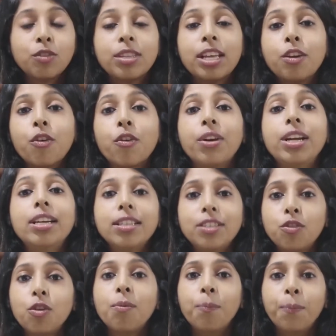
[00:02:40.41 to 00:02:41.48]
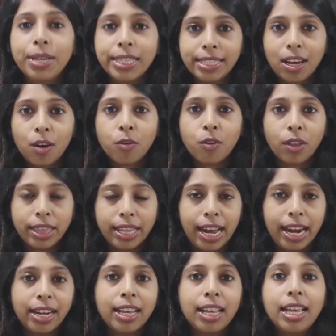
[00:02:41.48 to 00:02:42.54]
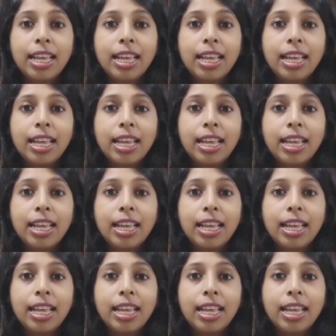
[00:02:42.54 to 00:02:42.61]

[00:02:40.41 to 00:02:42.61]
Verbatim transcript: so that your readers don't miss out on that.